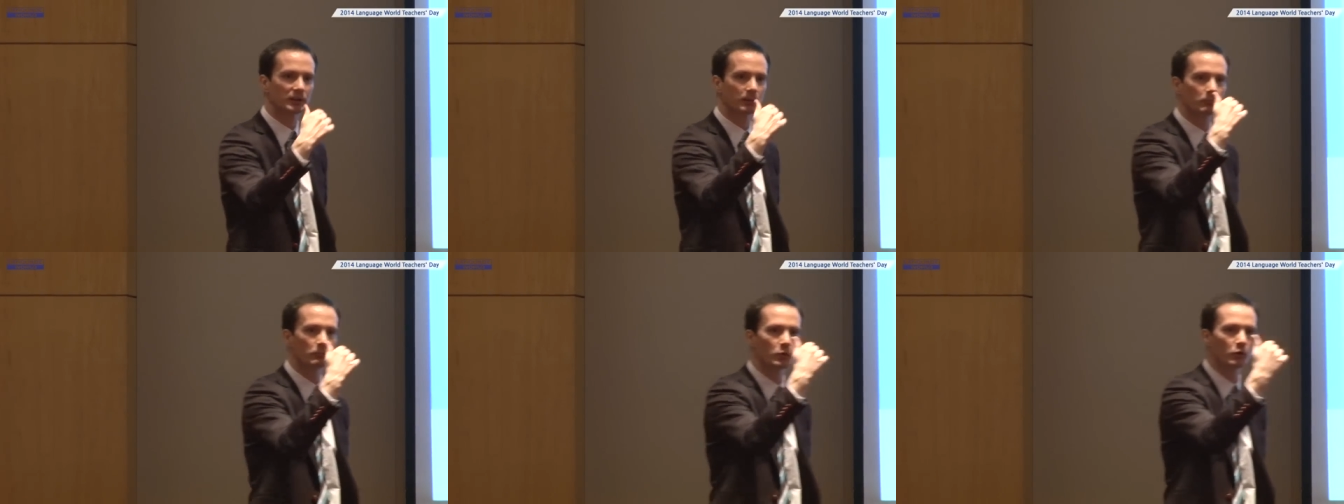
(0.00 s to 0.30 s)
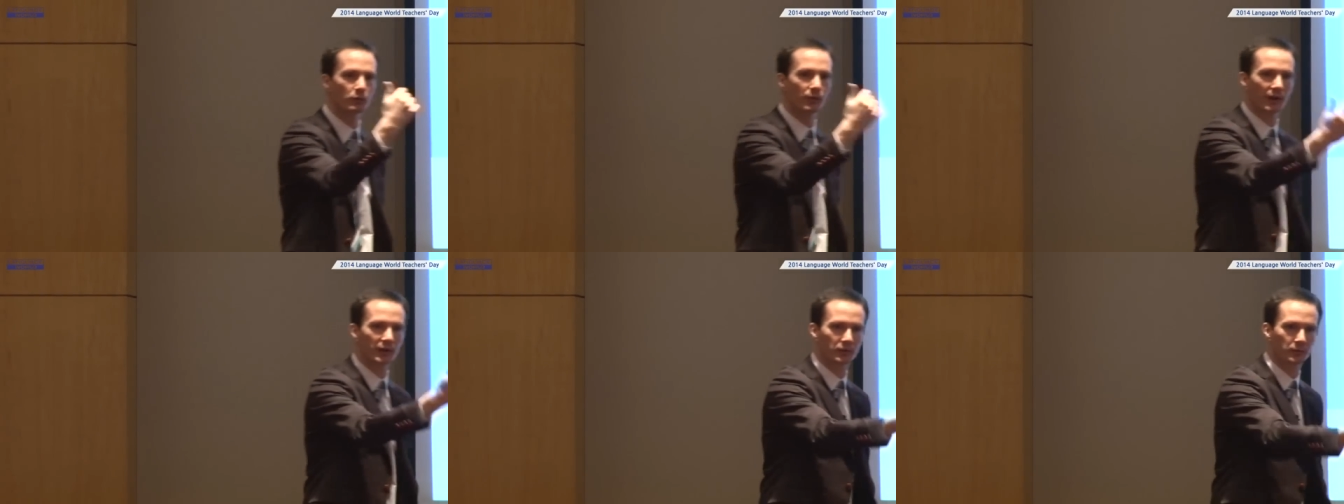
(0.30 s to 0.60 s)
to
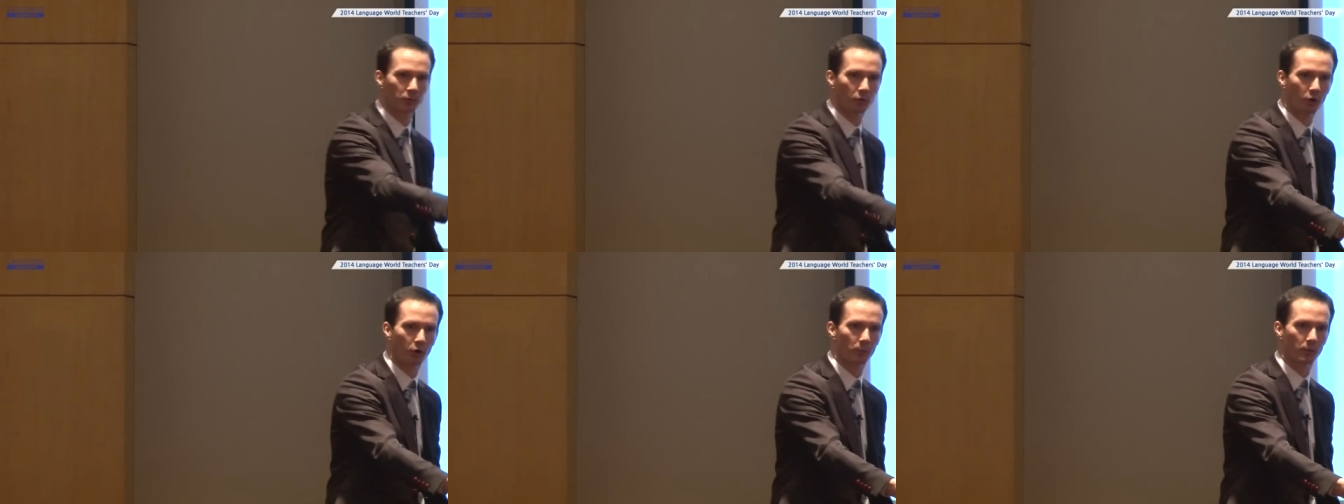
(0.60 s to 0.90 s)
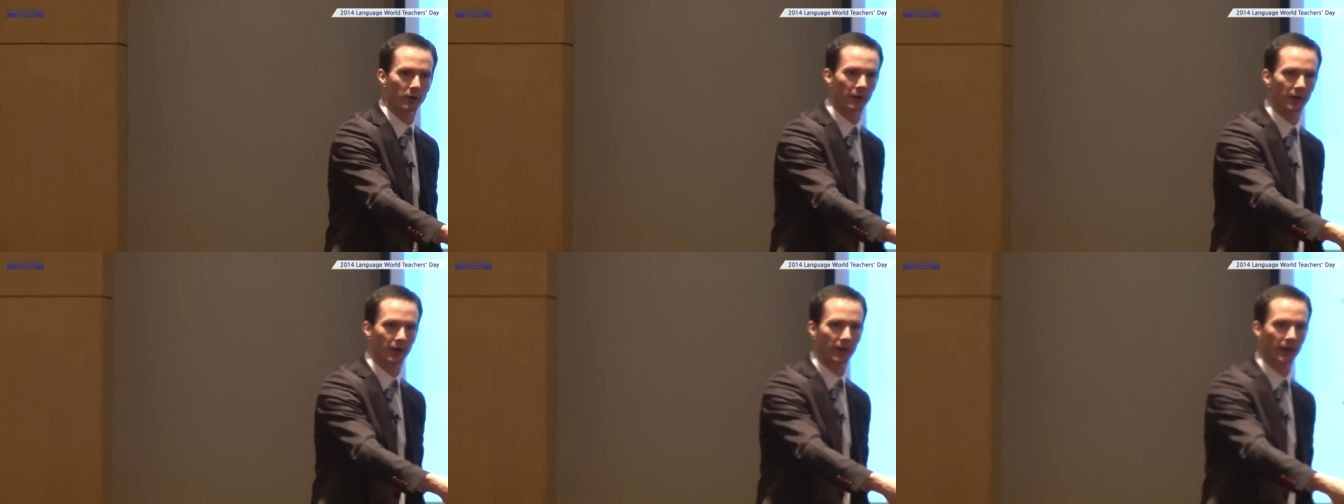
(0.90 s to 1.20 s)
move us
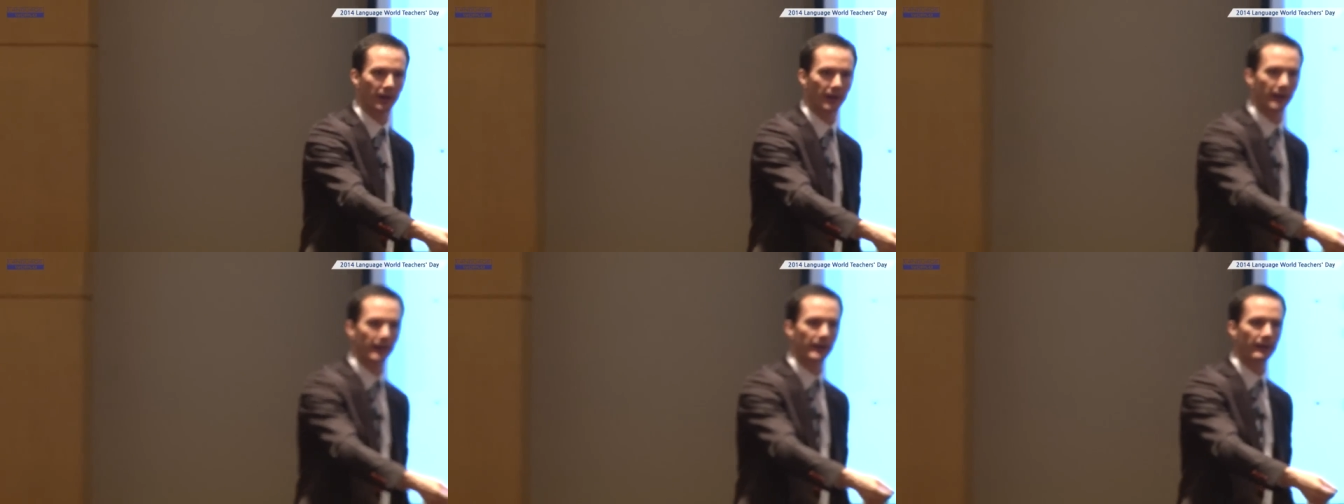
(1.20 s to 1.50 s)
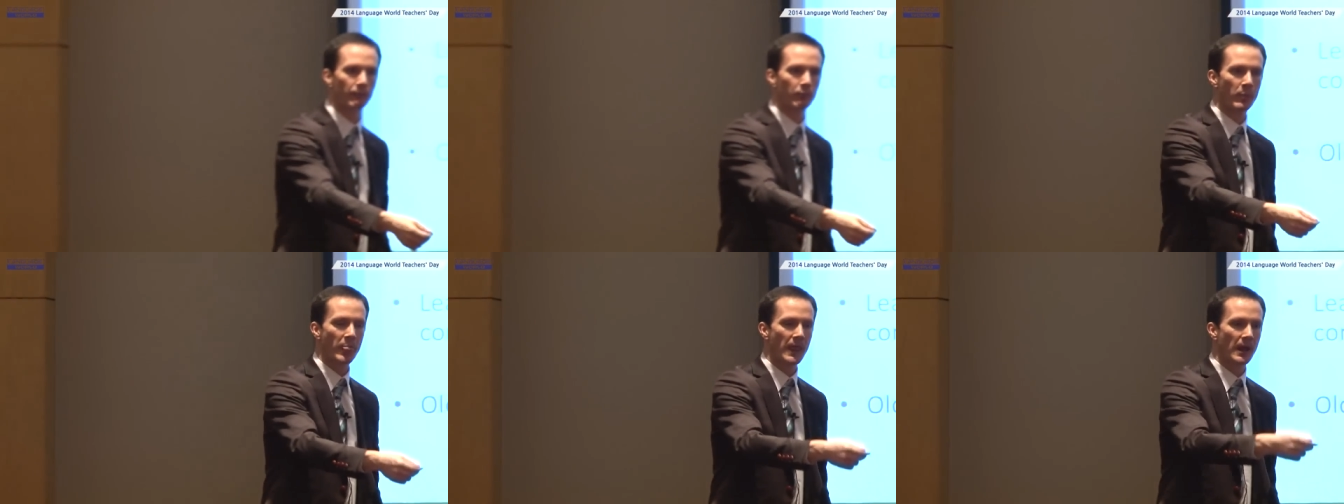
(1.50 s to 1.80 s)
forward.
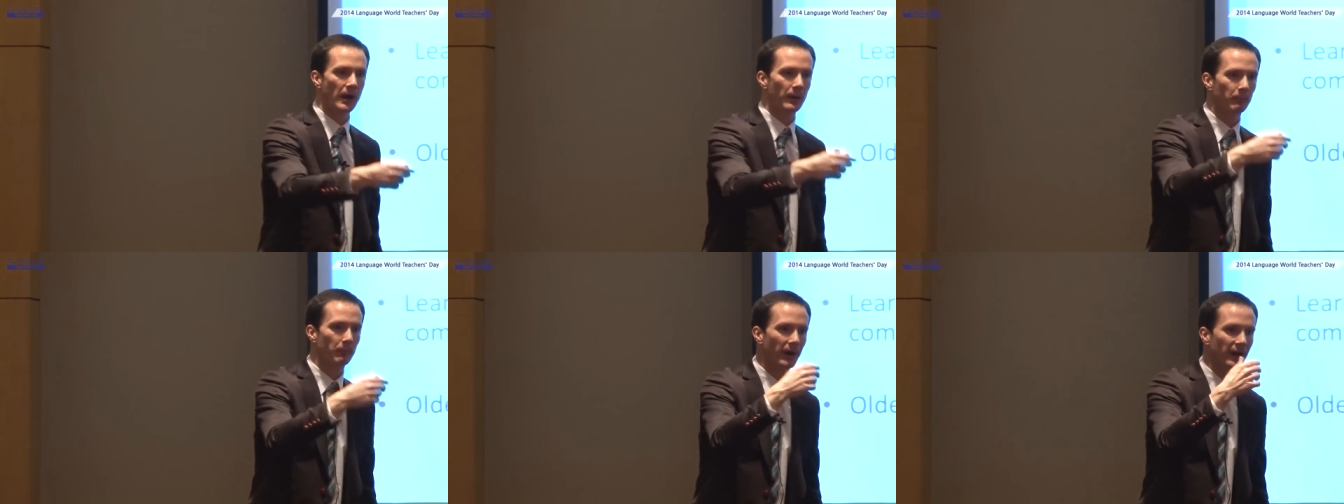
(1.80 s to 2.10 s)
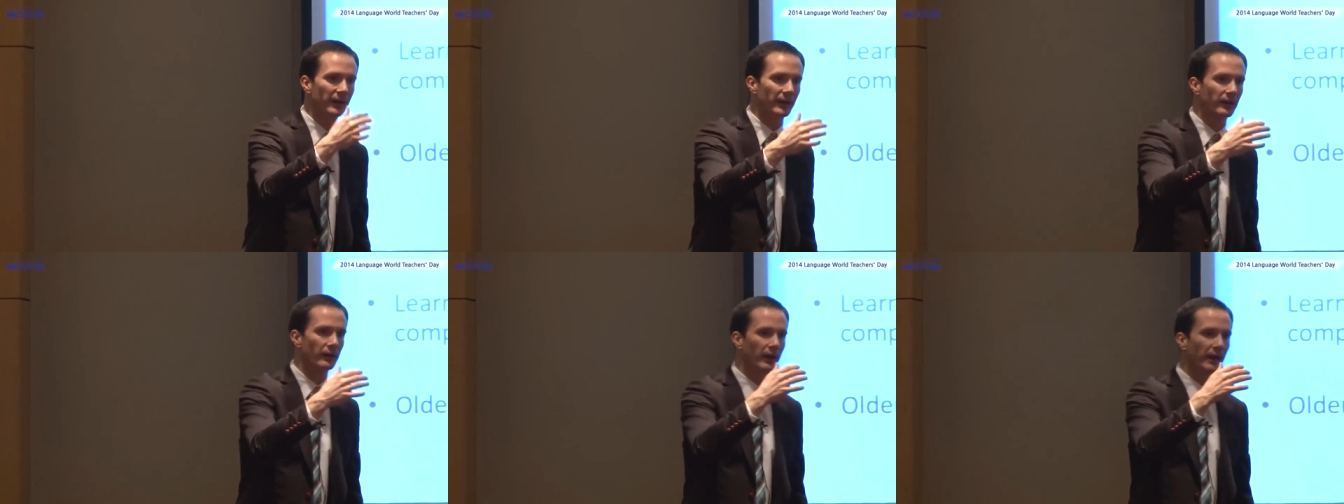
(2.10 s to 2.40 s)

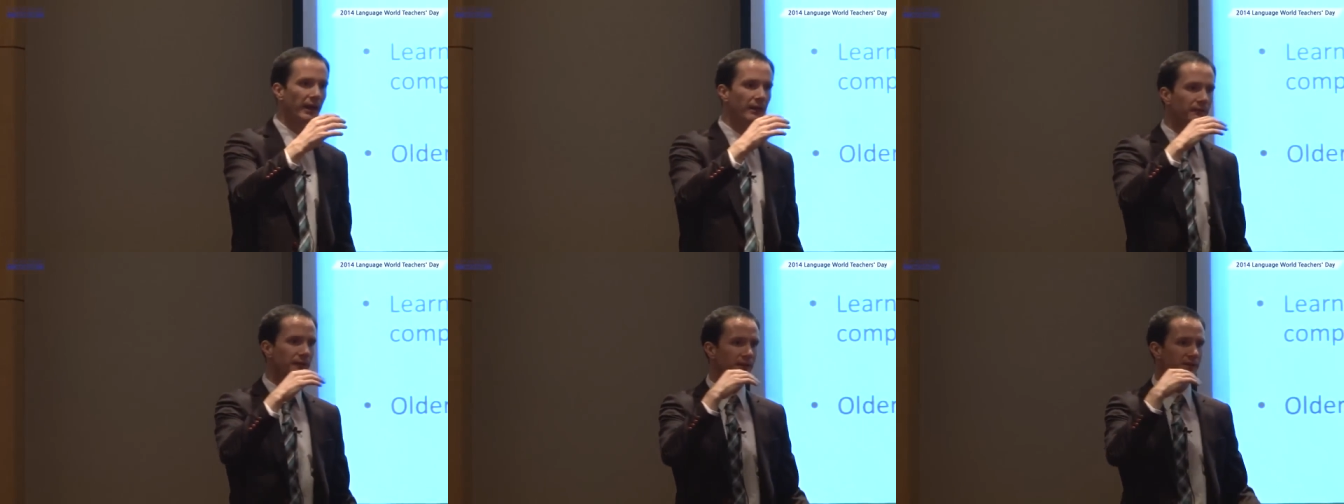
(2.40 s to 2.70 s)
But if